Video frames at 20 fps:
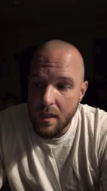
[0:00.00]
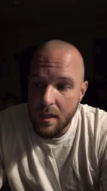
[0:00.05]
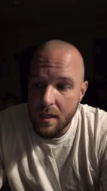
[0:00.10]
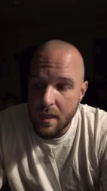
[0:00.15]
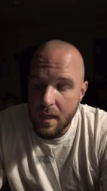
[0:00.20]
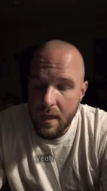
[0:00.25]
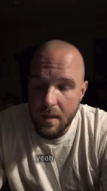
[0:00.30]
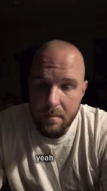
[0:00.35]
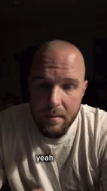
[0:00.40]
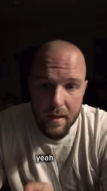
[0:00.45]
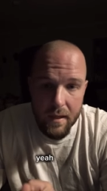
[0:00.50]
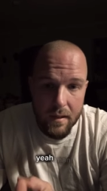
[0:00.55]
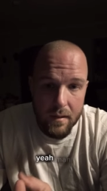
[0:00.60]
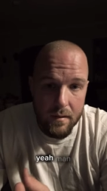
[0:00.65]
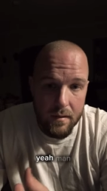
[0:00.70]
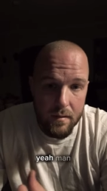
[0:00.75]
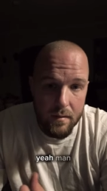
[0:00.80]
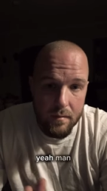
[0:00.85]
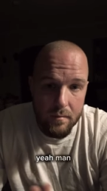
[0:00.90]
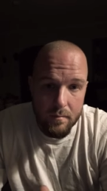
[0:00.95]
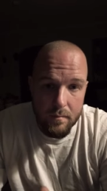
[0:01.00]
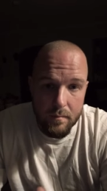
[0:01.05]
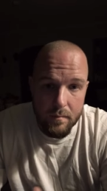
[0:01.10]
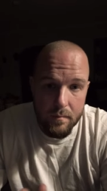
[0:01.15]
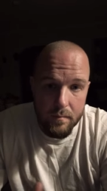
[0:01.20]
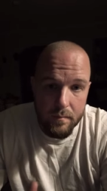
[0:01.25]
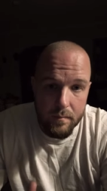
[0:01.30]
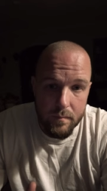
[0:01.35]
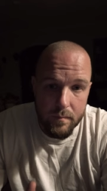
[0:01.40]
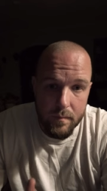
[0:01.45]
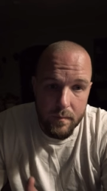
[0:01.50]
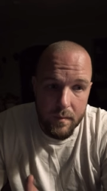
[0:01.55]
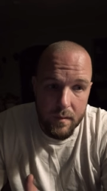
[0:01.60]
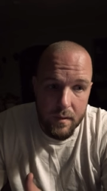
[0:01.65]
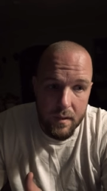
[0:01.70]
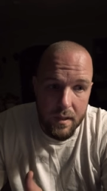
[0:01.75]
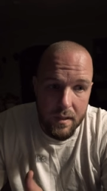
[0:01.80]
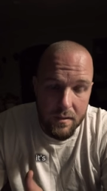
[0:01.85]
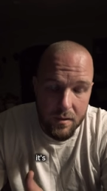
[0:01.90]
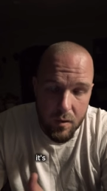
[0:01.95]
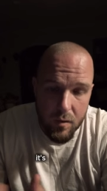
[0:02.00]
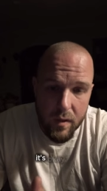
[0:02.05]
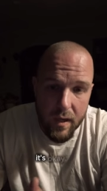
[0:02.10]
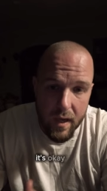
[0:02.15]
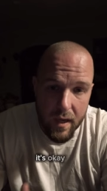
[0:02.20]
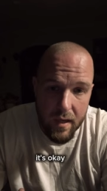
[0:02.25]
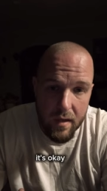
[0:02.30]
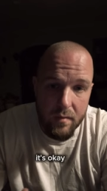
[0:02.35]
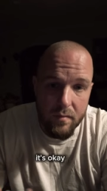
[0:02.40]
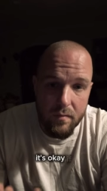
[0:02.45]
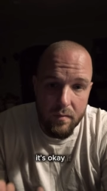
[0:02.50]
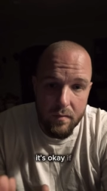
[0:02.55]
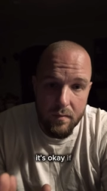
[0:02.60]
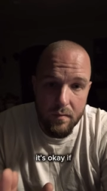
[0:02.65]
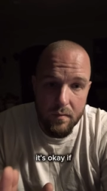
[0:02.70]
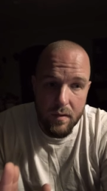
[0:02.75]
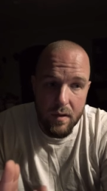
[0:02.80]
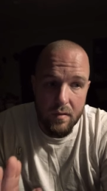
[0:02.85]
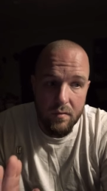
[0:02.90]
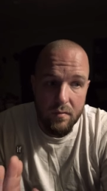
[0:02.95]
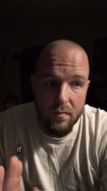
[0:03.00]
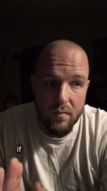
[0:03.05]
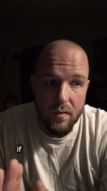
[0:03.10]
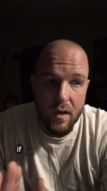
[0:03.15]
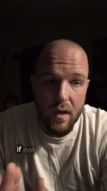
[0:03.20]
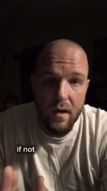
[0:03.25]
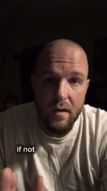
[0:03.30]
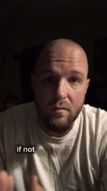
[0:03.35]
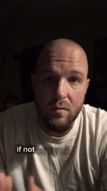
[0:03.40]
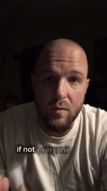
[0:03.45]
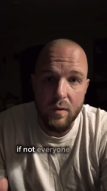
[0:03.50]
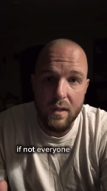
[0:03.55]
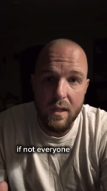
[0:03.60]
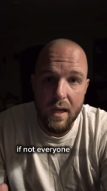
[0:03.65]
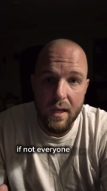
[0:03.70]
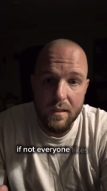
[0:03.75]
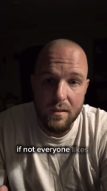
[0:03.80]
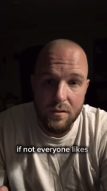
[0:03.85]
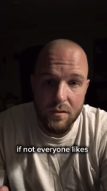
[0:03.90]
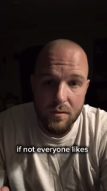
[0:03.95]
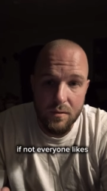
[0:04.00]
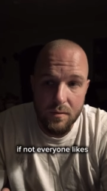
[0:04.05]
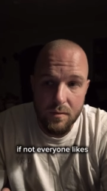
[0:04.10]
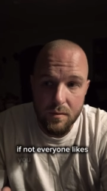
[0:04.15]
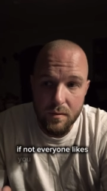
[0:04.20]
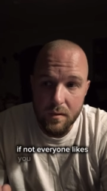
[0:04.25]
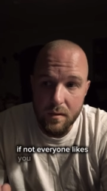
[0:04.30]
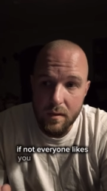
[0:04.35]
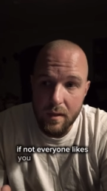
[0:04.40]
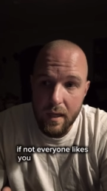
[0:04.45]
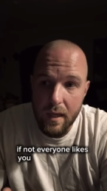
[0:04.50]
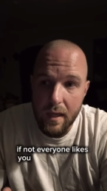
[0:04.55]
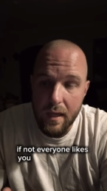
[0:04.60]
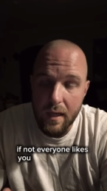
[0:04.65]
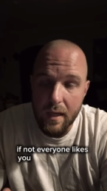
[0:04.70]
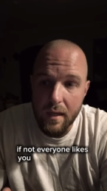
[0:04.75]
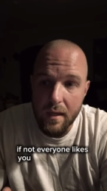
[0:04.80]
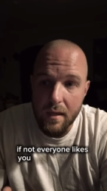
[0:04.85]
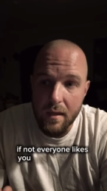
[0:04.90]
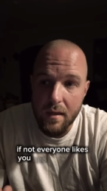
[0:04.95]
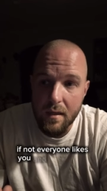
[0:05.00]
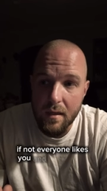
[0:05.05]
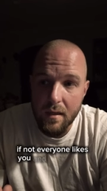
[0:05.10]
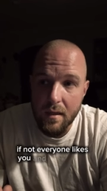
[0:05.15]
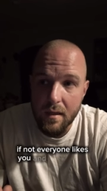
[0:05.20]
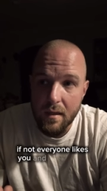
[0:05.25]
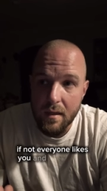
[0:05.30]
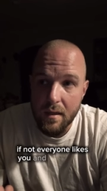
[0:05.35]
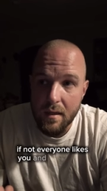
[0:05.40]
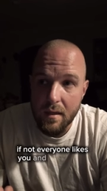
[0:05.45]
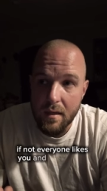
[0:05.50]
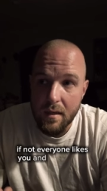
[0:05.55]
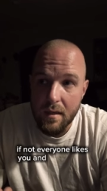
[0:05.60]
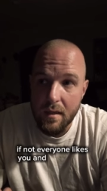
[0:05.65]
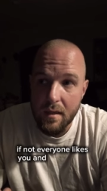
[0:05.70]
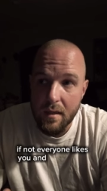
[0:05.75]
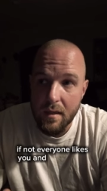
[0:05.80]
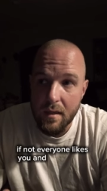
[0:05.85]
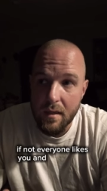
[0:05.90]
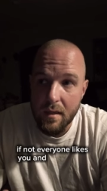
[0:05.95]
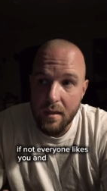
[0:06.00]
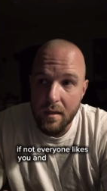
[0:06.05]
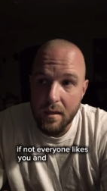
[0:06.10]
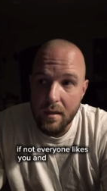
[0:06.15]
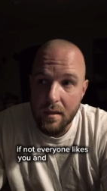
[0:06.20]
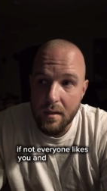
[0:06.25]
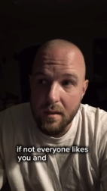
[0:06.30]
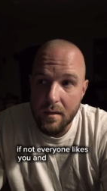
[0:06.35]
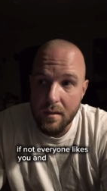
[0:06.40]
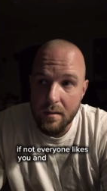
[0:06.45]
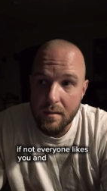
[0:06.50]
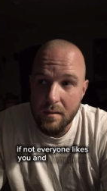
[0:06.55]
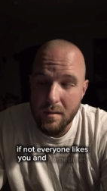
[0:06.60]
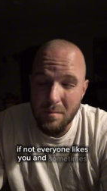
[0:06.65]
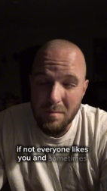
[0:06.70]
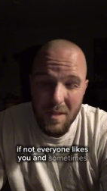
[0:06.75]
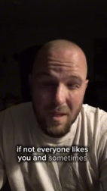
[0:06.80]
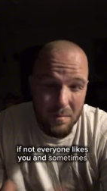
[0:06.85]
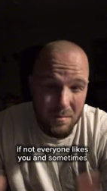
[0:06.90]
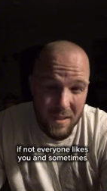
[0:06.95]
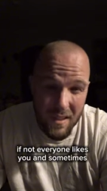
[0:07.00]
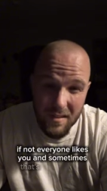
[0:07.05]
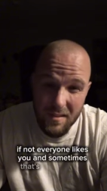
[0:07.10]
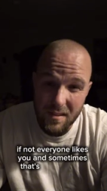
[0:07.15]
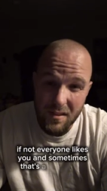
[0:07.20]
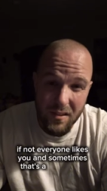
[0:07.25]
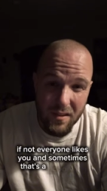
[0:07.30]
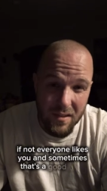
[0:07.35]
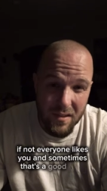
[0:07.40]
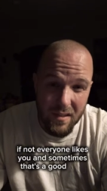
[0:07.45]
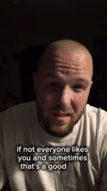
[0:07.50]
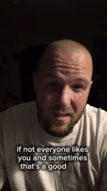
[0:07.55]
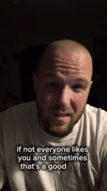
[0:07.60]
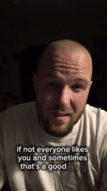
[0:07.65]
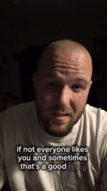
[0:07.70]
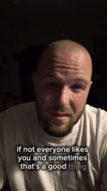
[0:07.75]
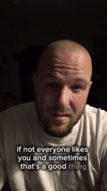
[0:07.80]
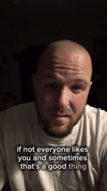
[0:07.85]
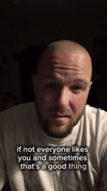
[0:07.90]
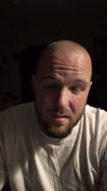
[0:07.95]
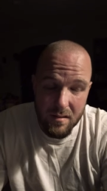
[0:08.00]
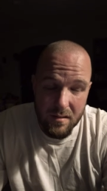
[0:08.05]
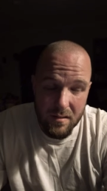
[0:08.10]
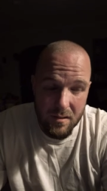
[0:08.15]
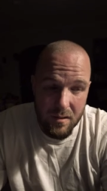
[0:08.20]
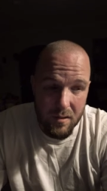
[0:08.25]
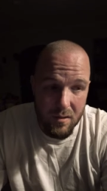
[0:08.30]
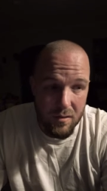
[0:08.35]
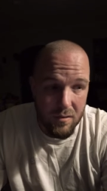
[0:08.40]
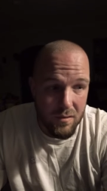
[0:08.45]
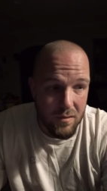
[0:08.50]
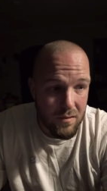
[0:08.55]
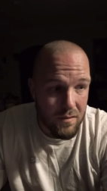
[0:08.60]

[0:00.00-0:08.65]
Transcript: yeah, man, it's okay if, if not everyone likes you and sometimes that's a good thing. So,